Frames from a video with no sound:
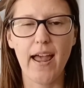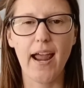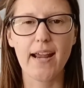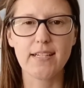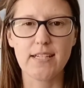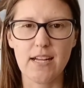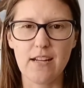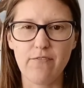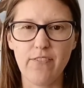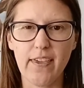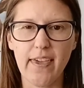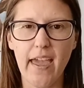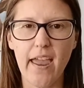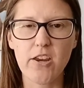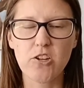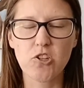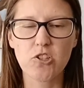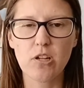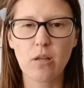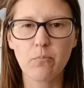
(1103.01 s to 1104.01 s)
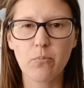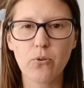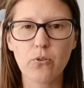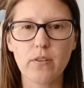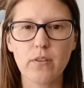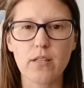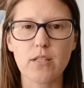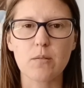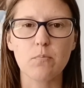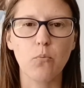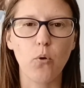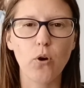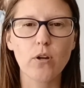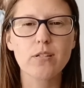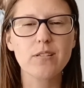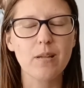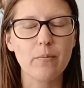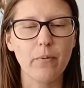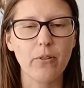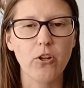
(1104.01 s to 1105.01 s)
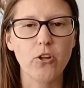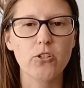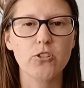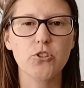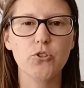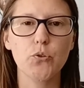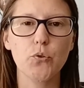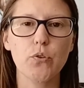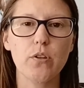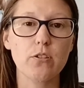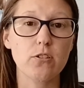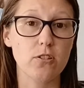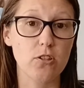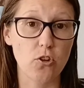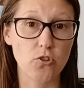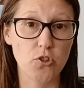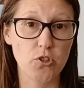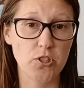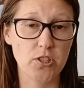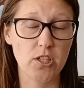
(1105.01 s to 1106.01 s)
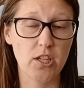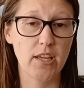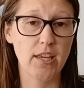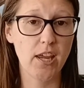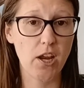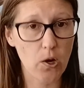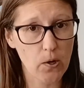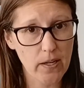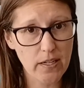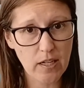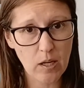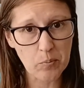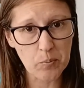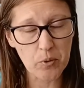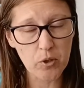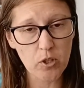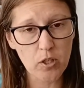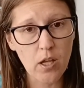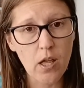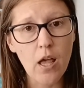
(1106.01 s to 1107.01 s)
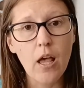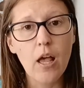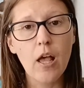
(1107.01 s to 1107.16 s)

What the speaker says: identification number that's more similar to the Social Security number,